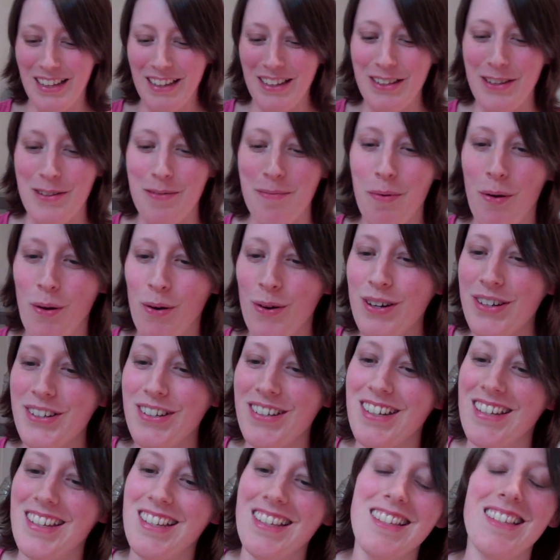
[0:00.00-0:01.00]
The
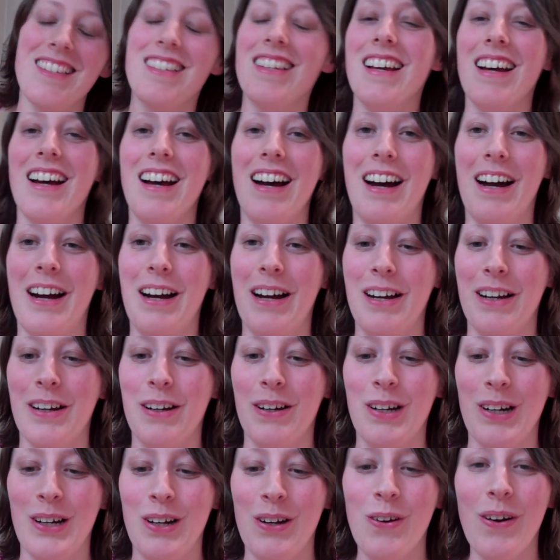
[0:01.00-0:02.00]
portions
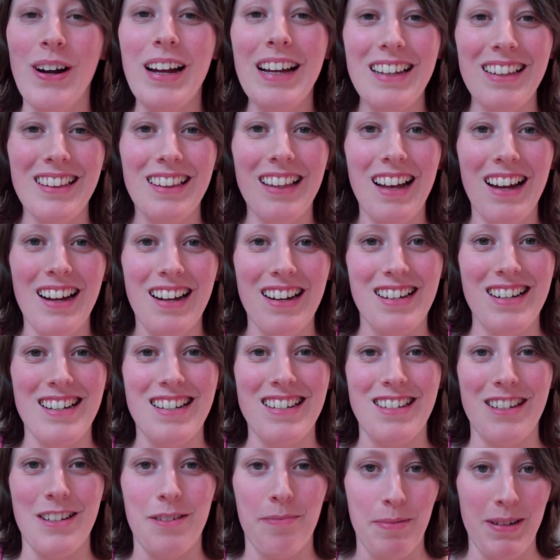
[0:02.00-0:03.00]
are quite
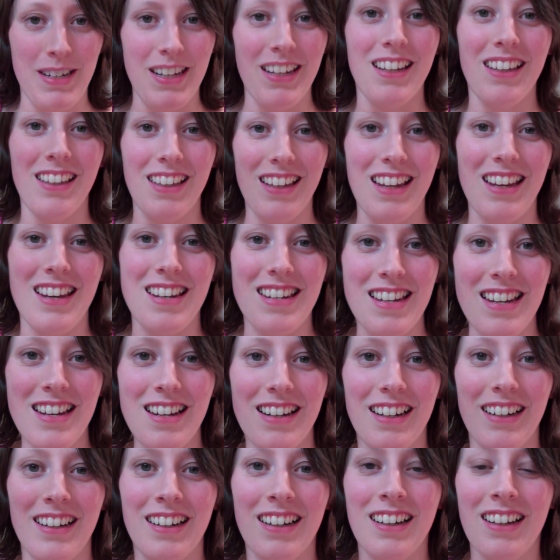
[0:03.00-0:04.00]
large, particularly in
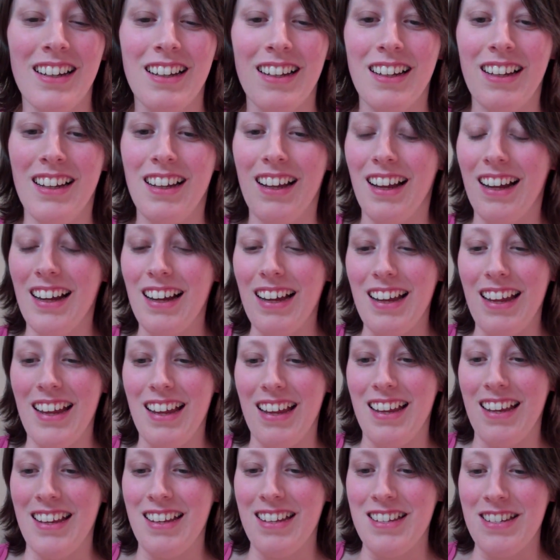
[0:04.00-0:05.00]
dinner,
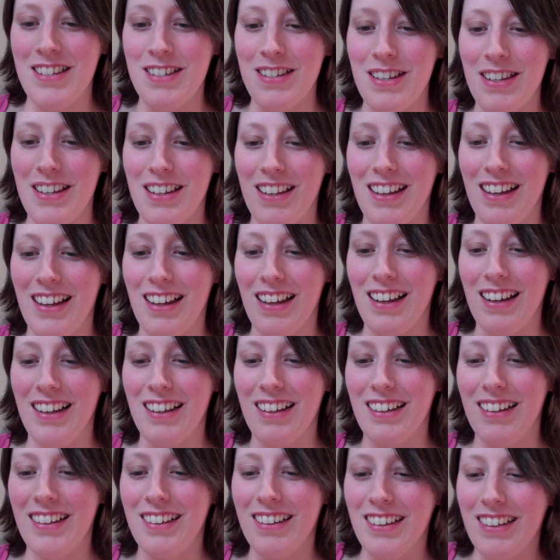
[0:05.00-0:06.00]
and
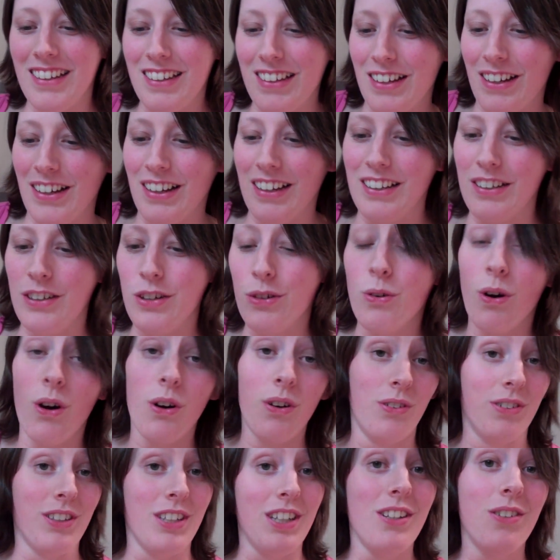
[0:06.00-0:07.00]
you
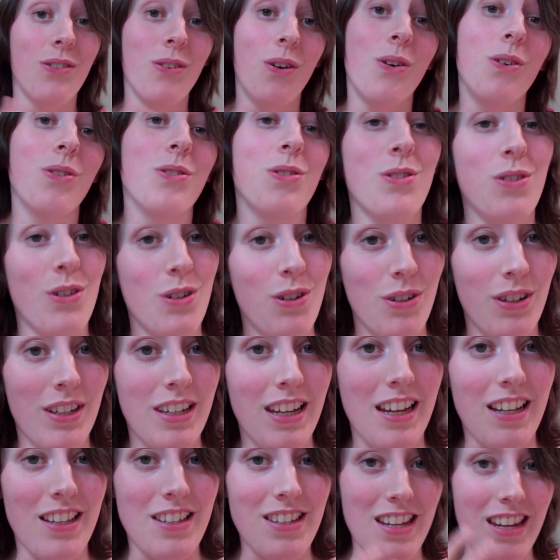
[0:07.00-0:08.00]
also
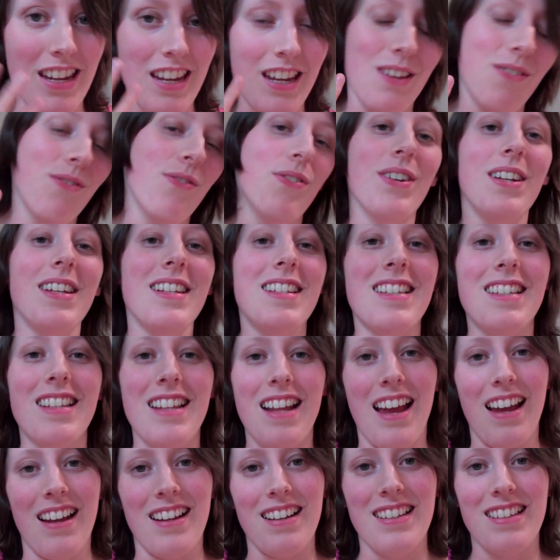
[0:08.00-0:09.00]
get to eat free
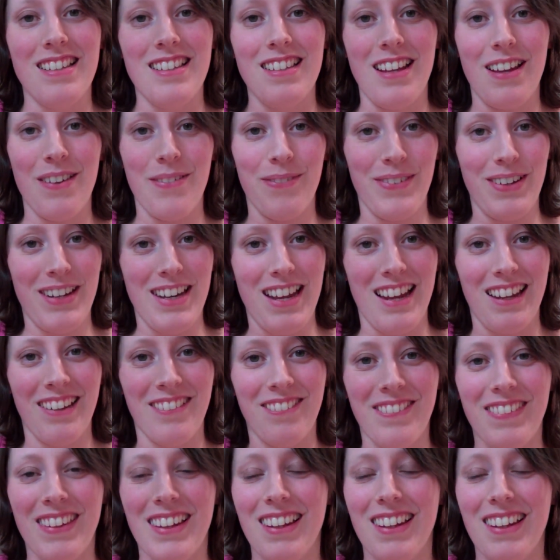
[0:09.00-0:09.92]
snacks every day.